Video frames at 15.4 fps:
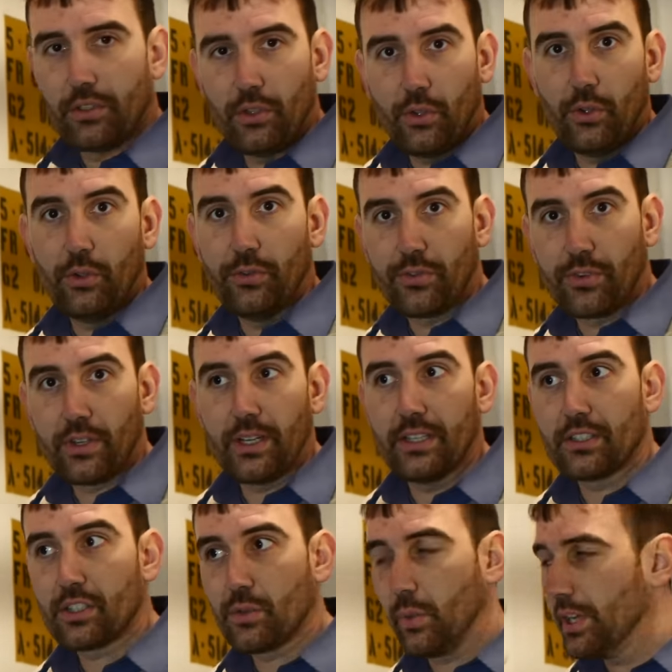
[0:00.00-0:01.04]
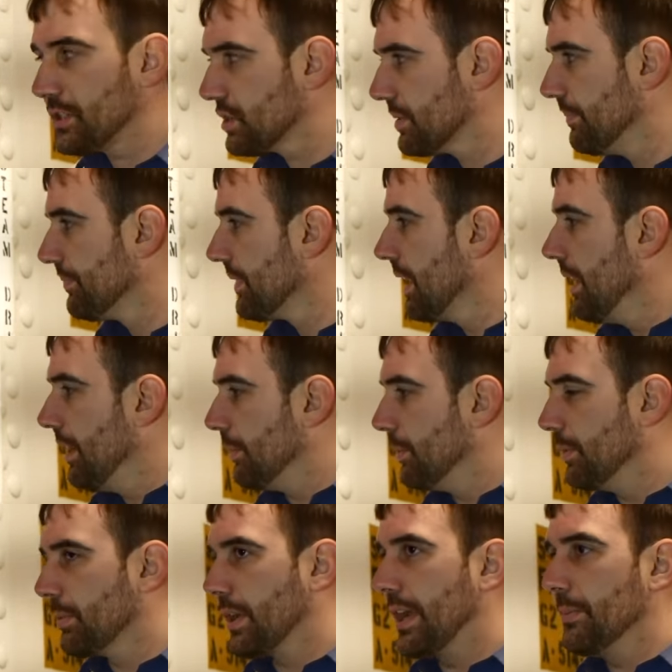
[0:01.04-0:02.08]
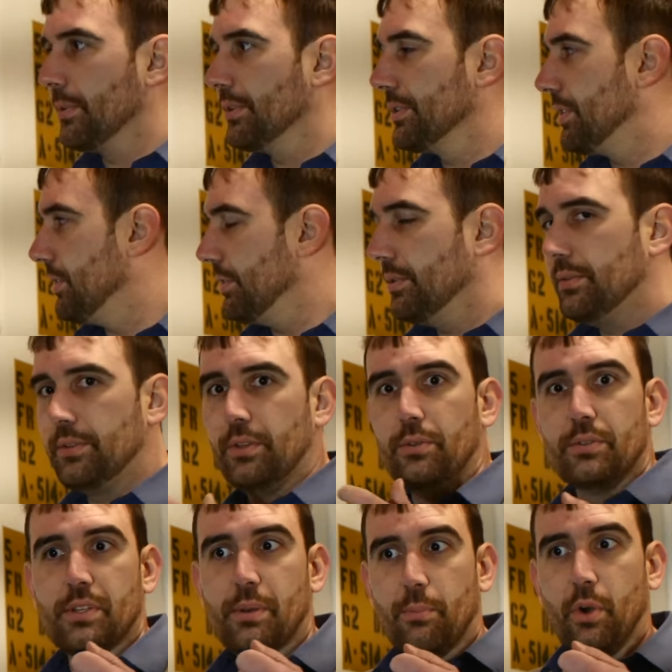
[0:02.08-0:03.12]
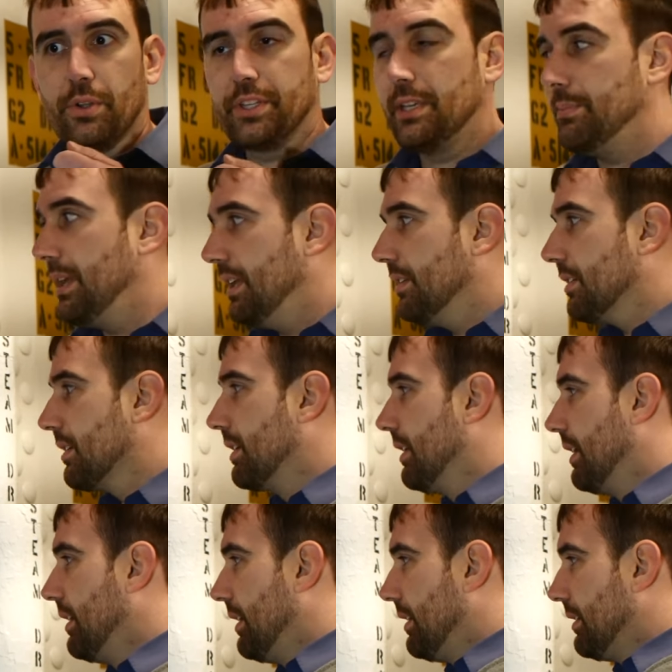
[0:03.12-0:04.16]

two for each switch. We were able to use a multimeter